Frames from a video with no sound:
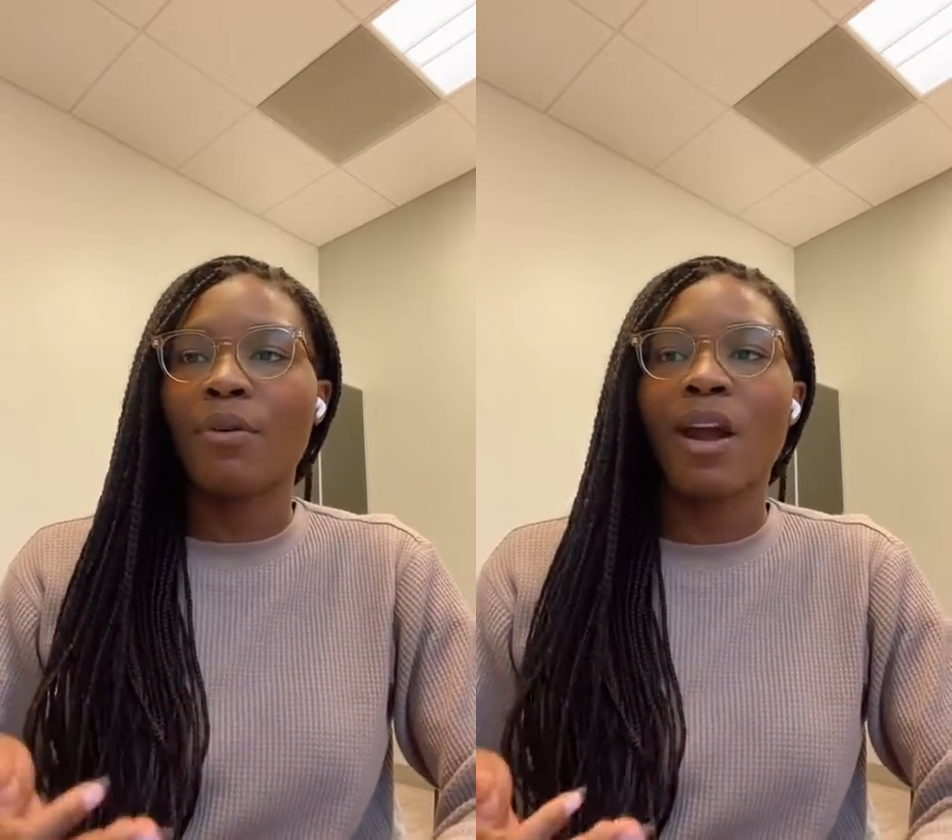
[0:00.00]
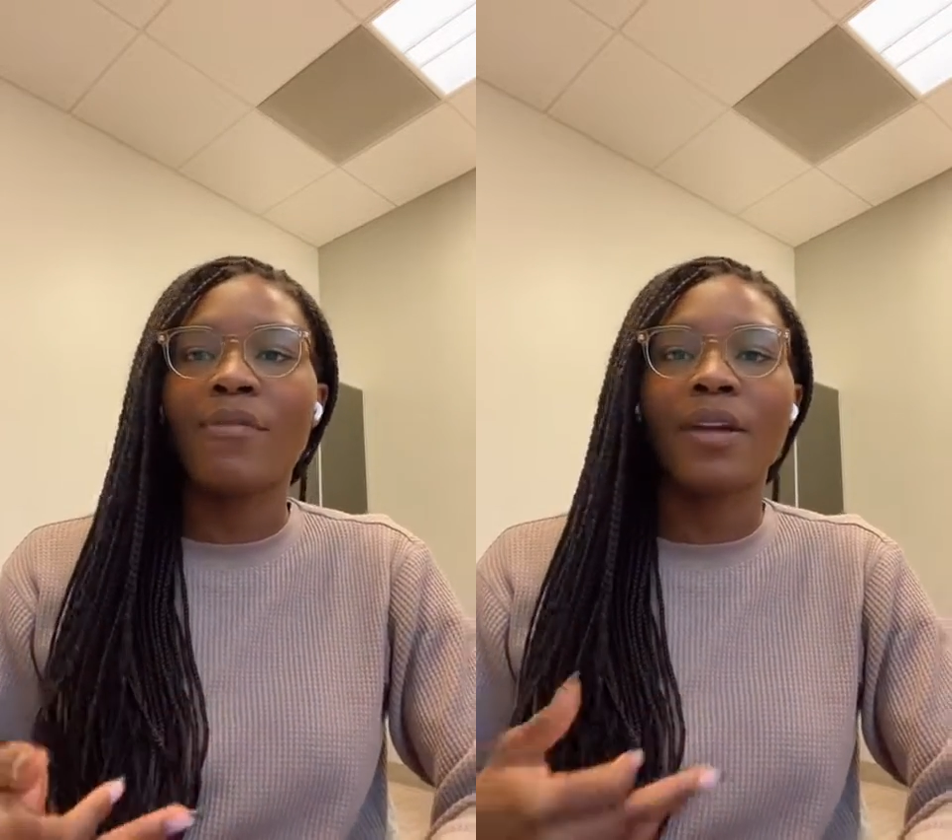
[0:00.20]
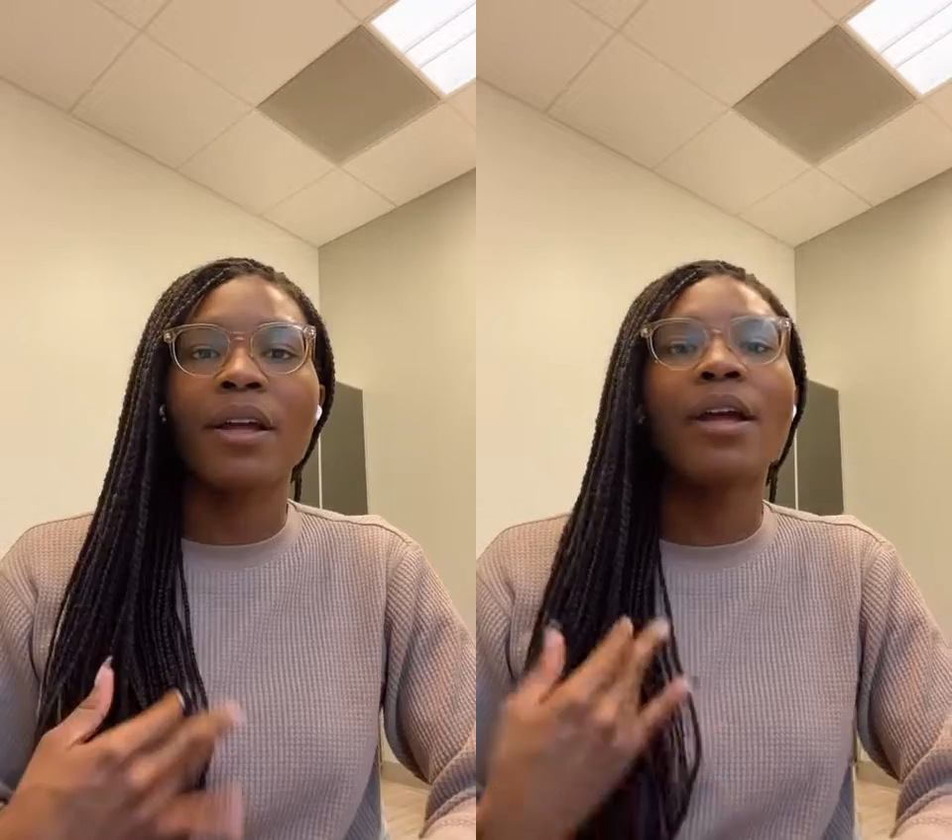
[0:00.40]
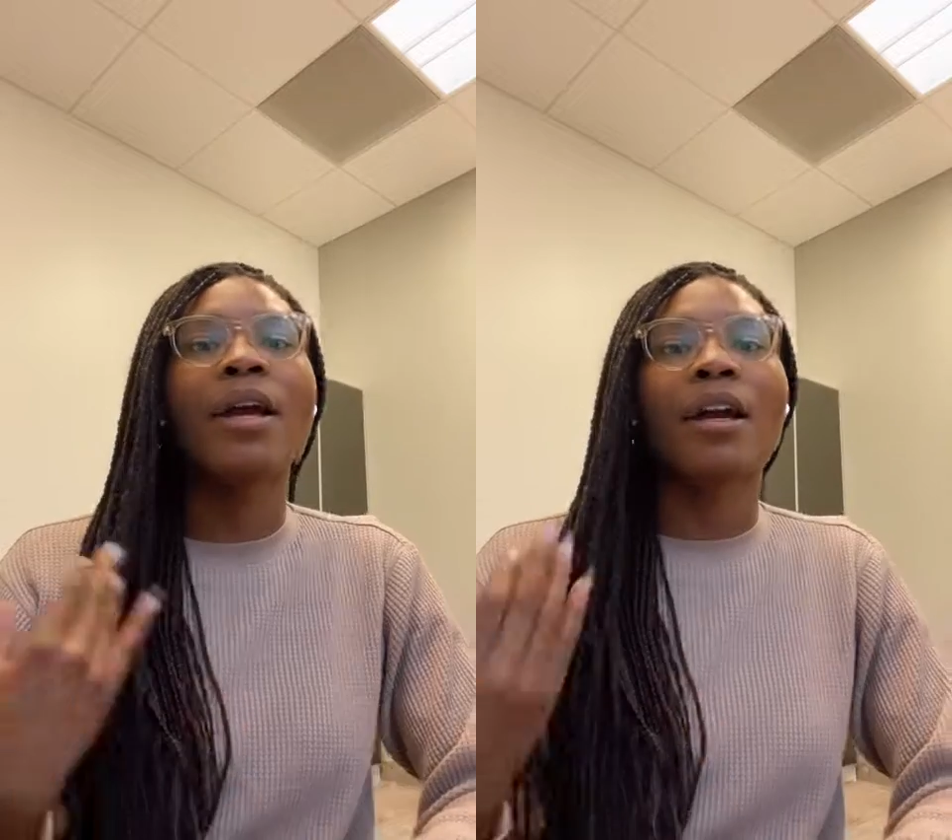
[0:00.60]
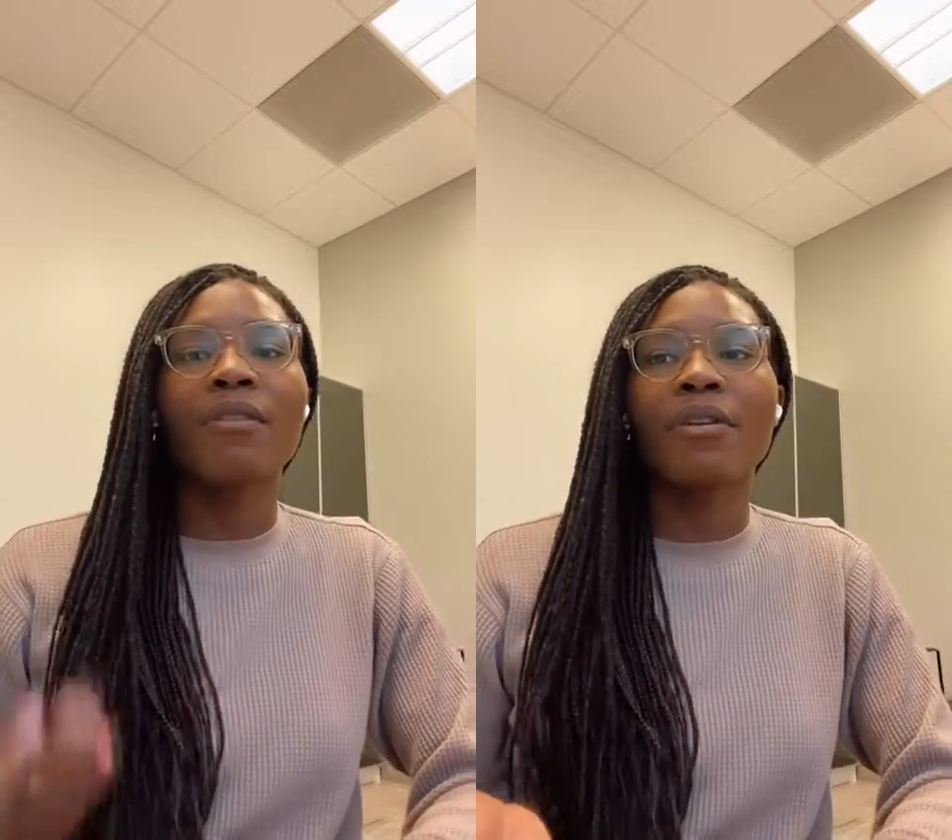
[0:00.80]
private,
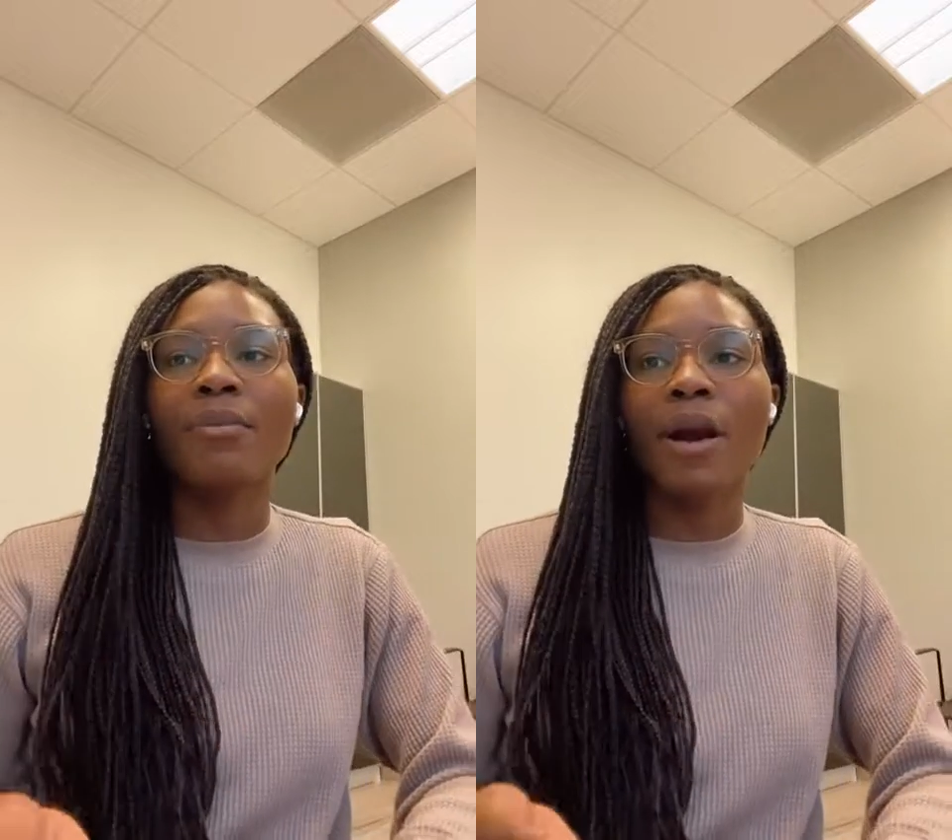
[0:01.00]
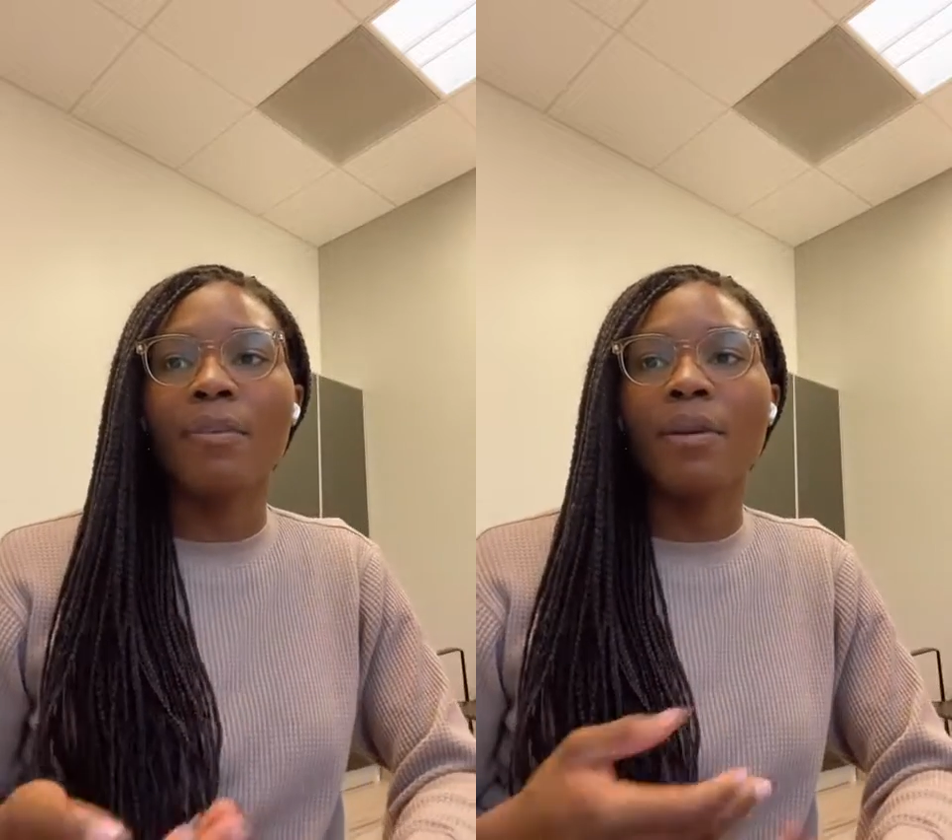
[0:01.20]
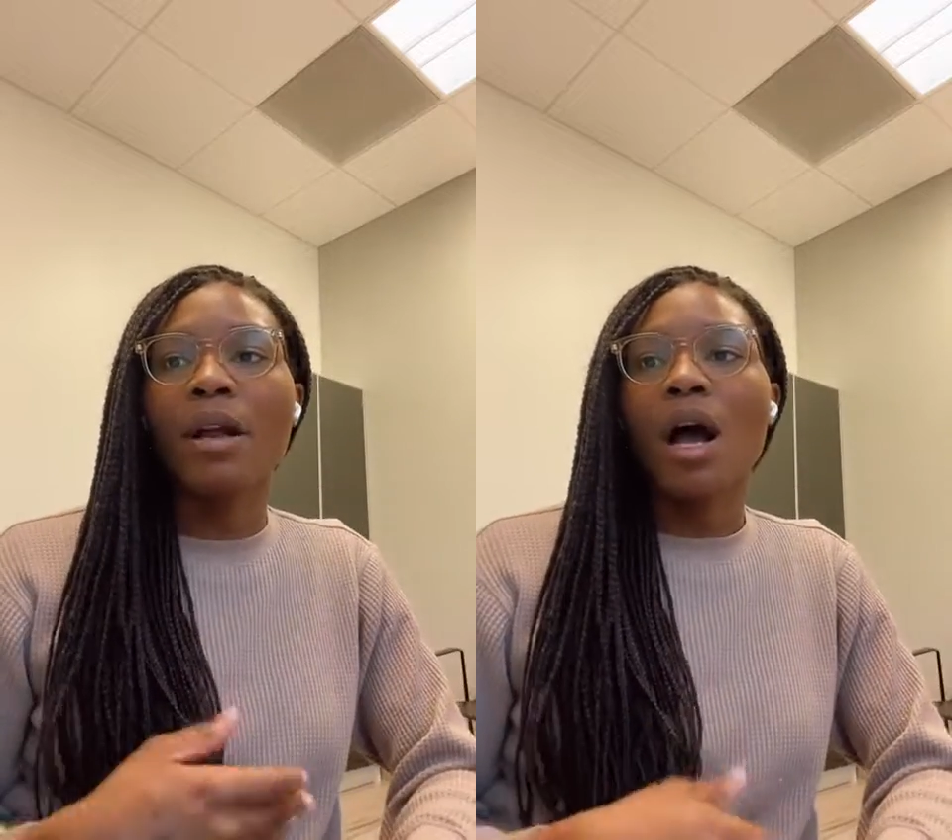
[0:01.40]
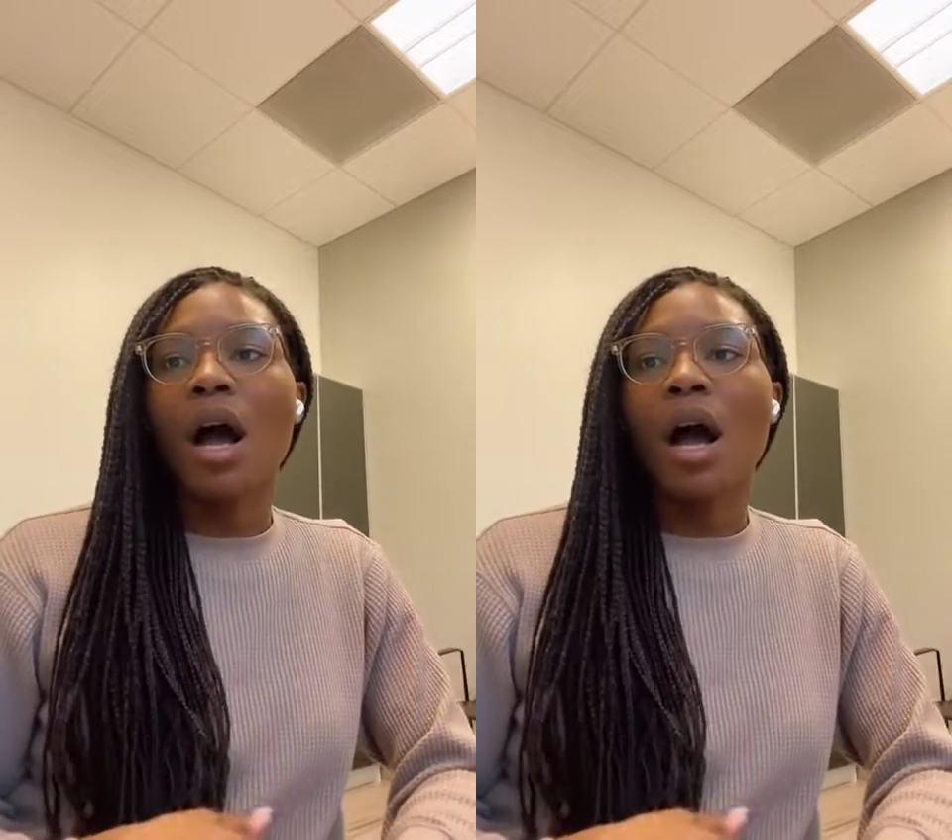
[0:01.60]
cover PrEP,